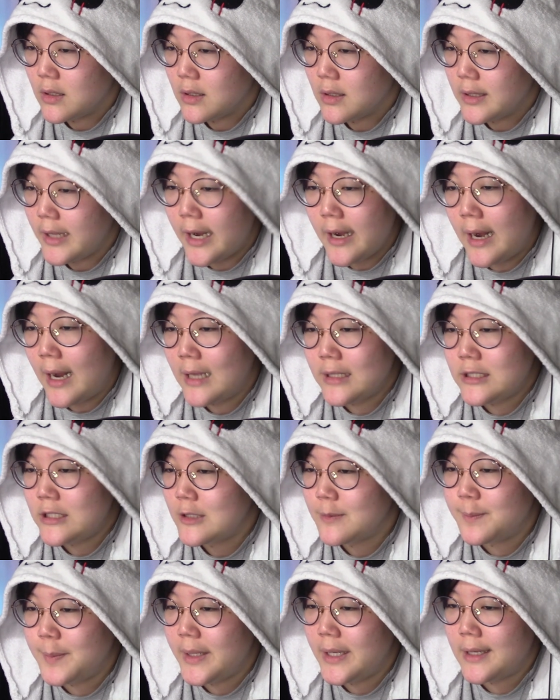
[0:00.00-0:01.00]
there has
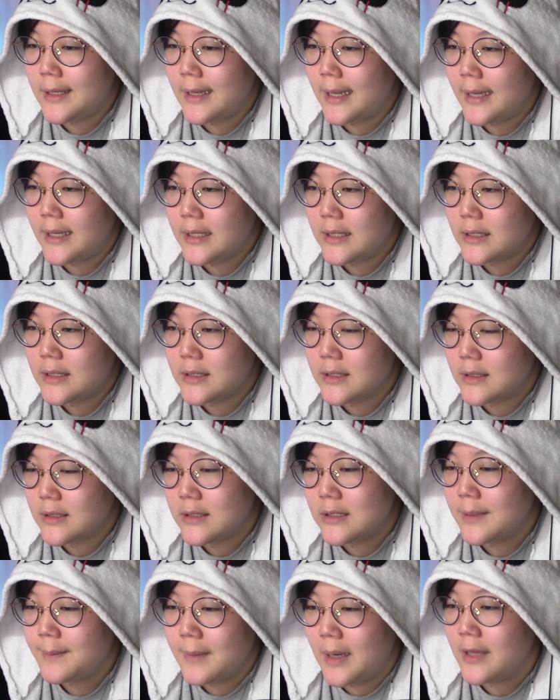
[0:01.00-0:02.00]
to be like
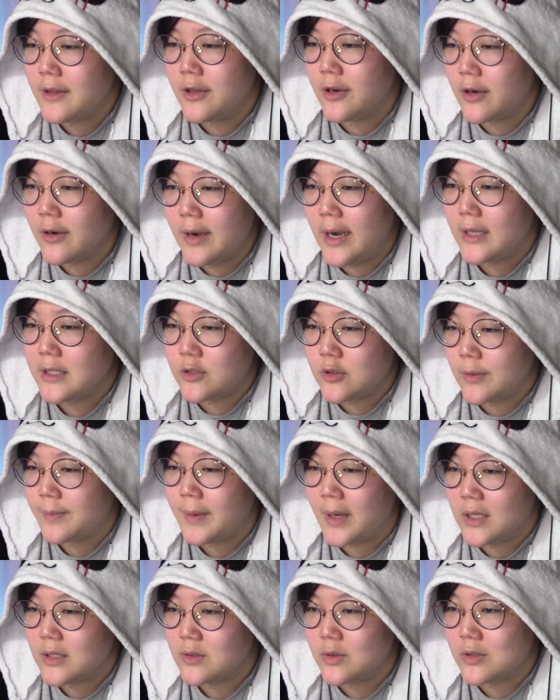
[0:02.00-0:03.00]
some other extra
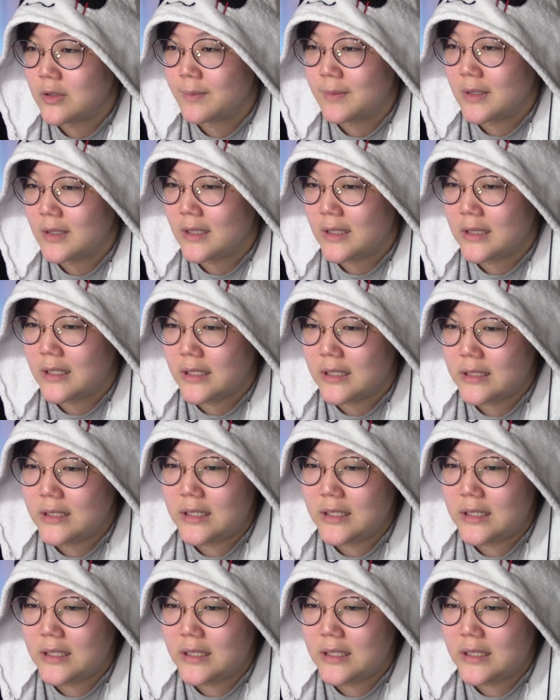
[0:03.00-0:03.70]
parts or something like this.